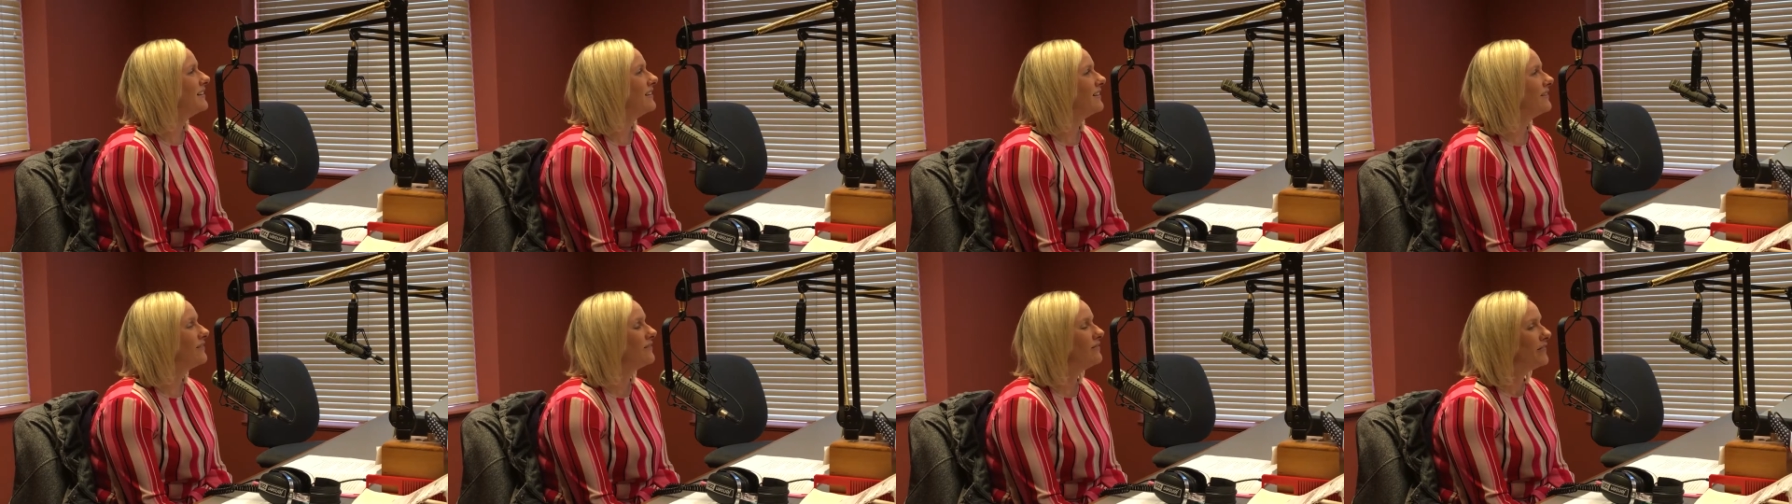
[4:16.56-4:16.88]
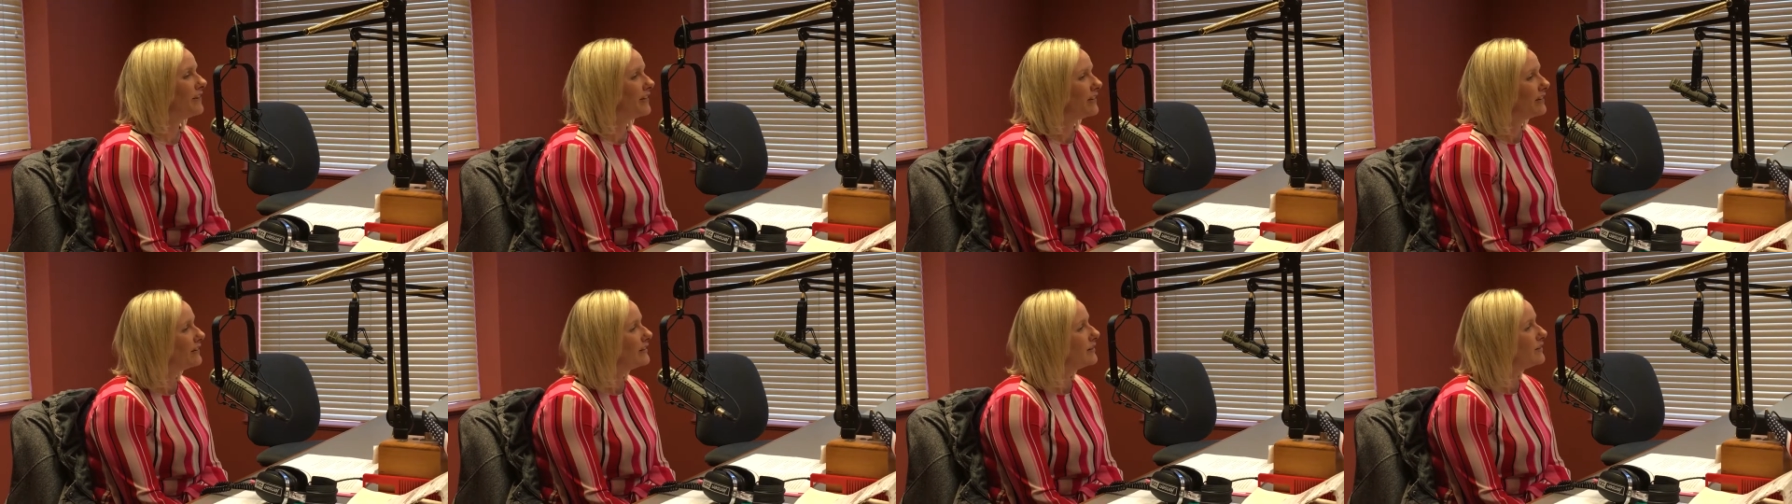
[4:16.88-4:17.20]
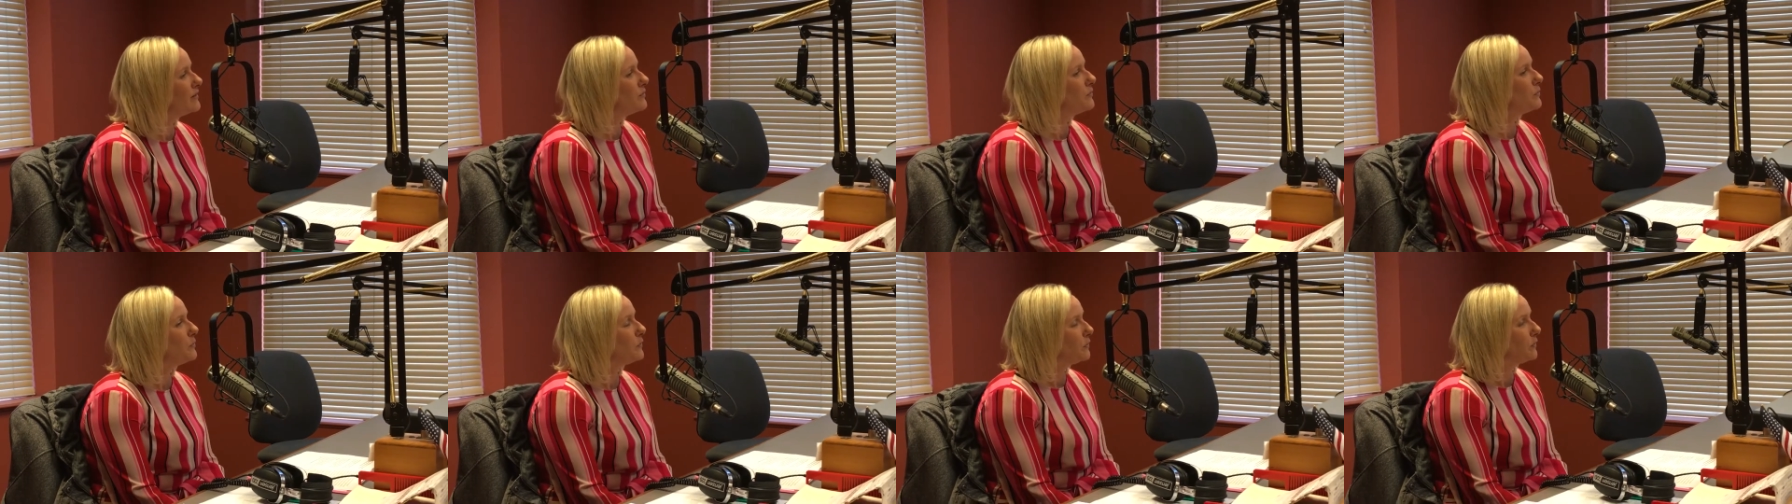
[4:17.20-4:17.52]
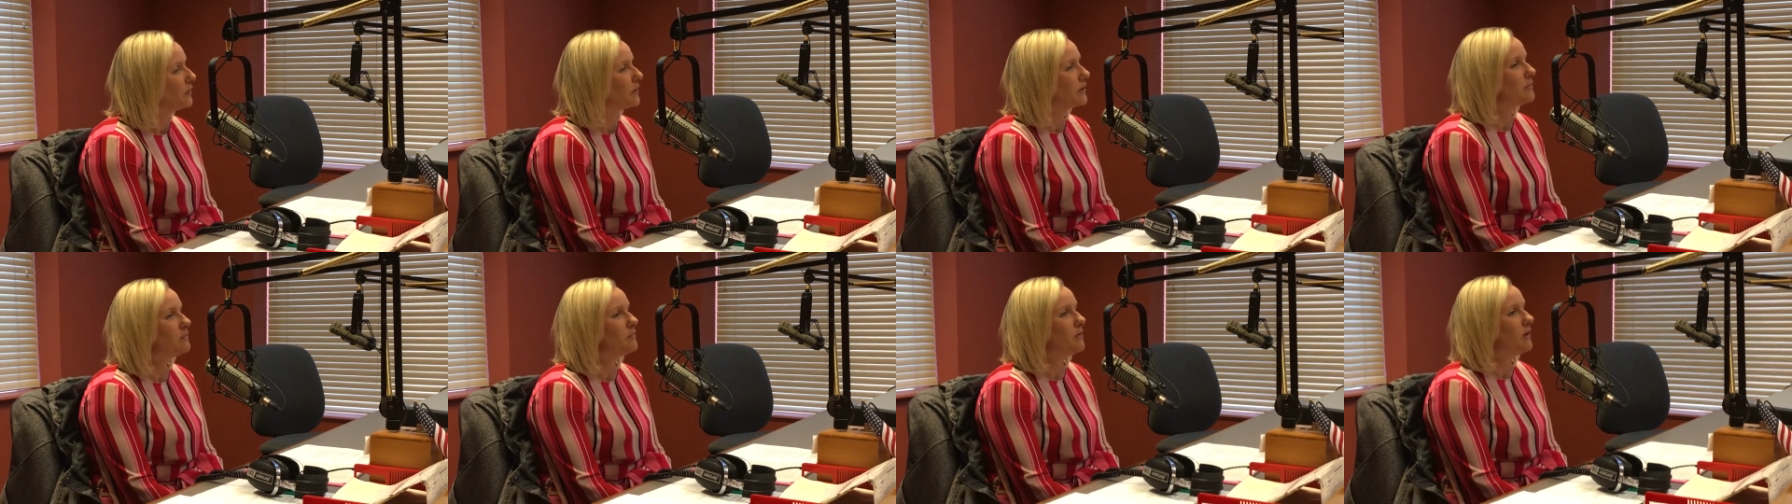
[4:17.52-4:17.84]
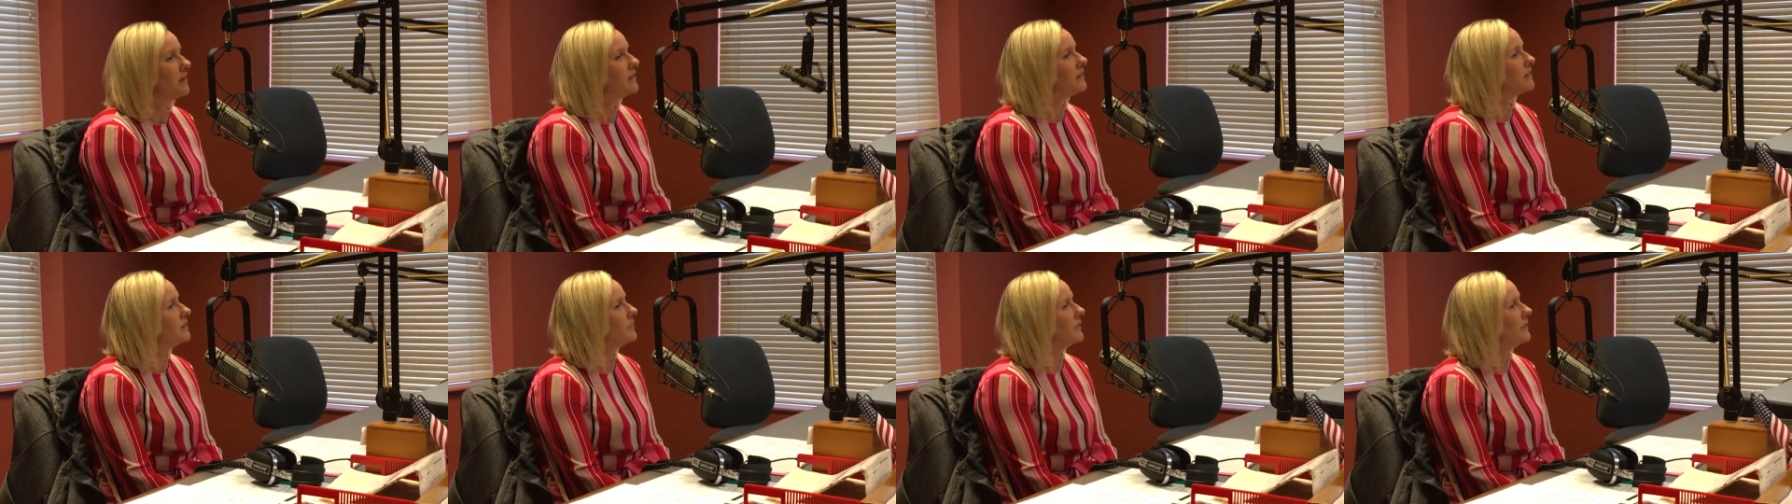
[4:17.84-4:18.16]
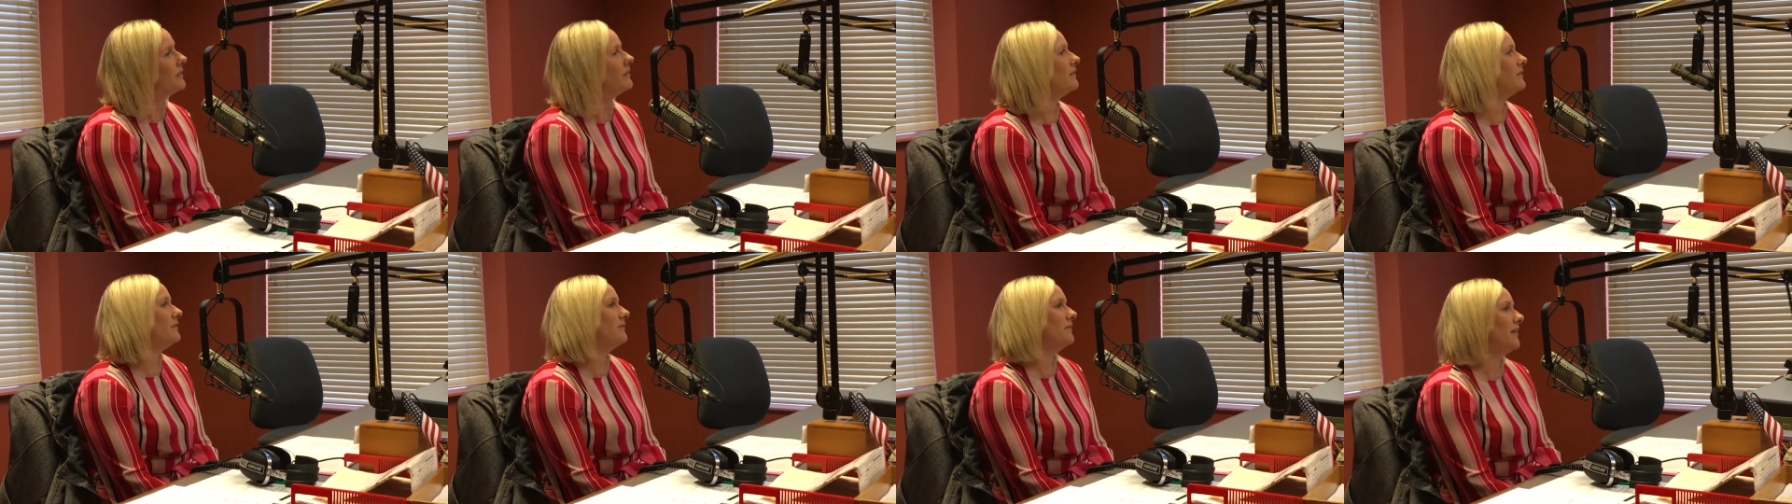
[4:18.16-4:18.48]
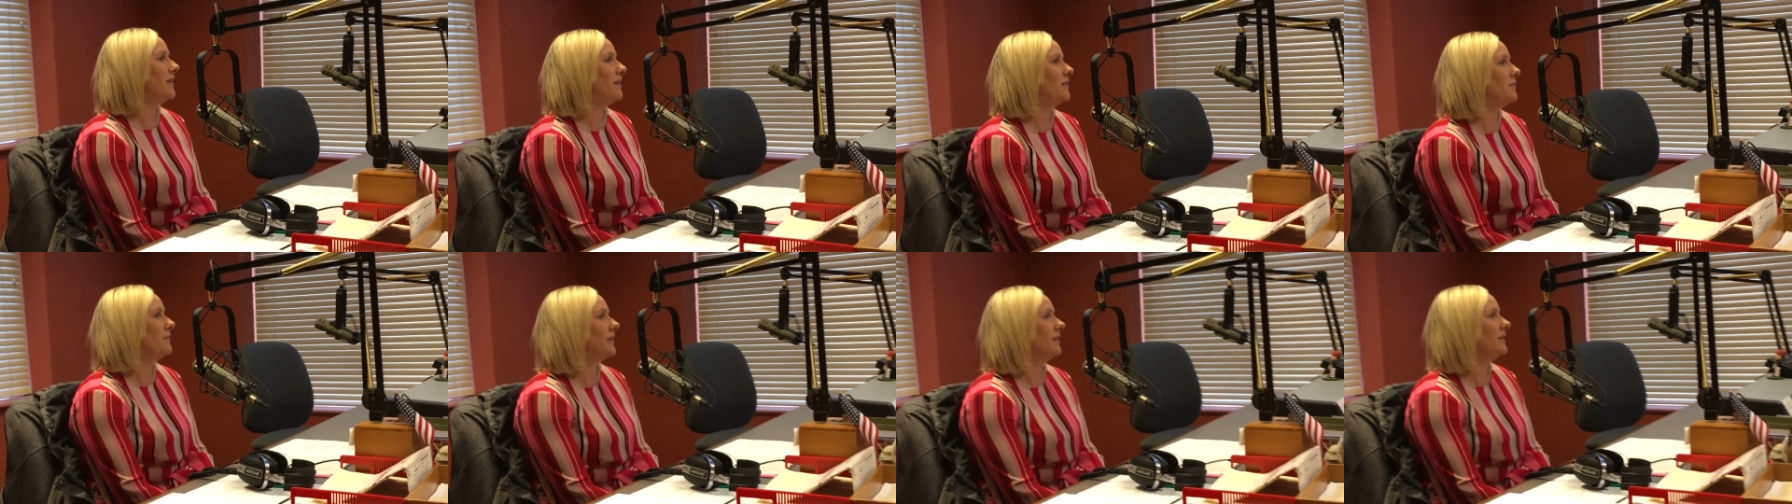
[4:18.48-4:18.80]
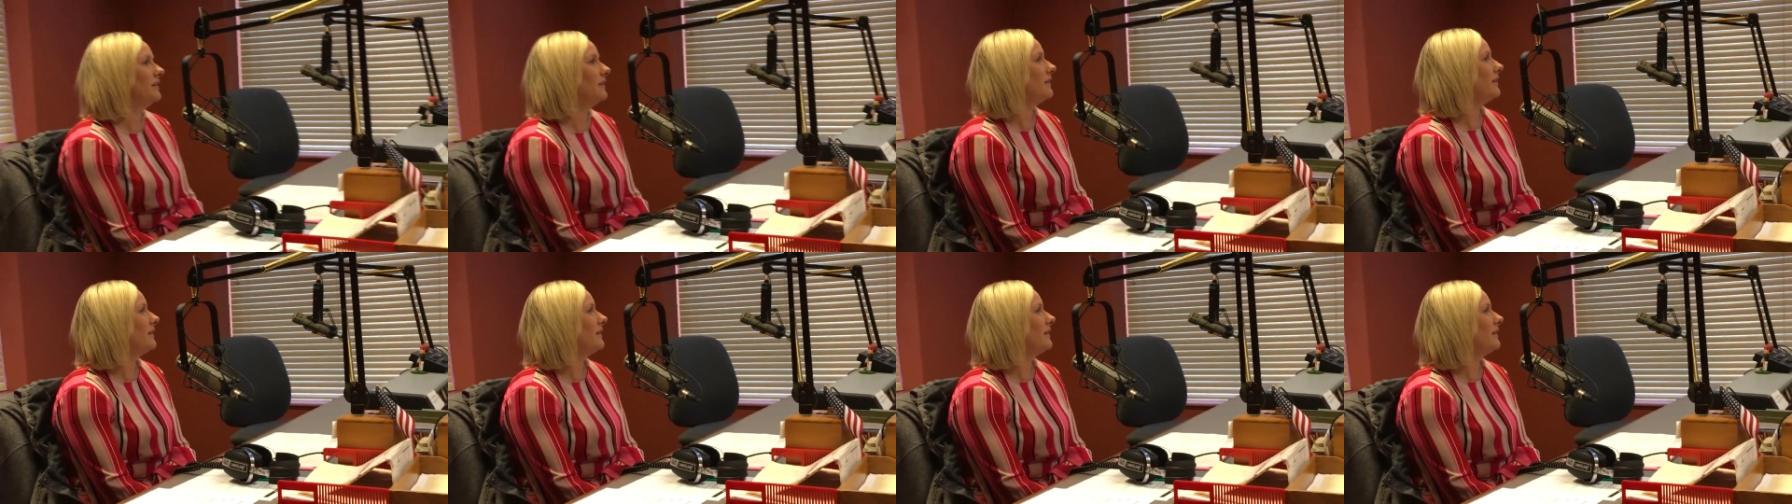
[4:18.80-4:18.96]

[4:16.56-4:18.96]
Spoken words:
A very warm, welcoming environment.